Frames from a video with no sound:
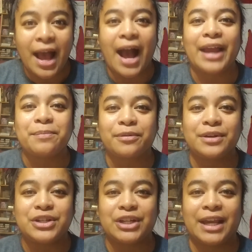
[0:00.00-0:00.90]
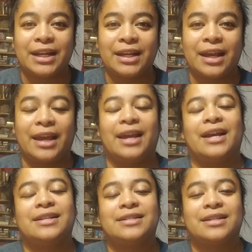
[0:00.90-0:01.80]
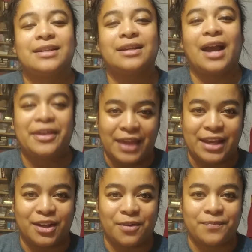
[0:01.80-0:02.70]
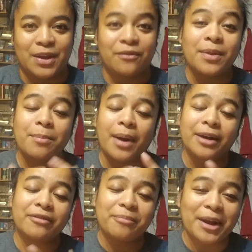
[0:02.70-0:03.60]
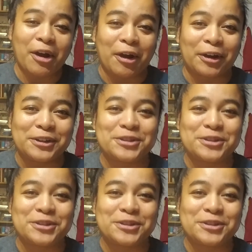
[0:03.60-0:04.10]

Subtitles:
I appreciate it and I thank you from the bottom of my heart.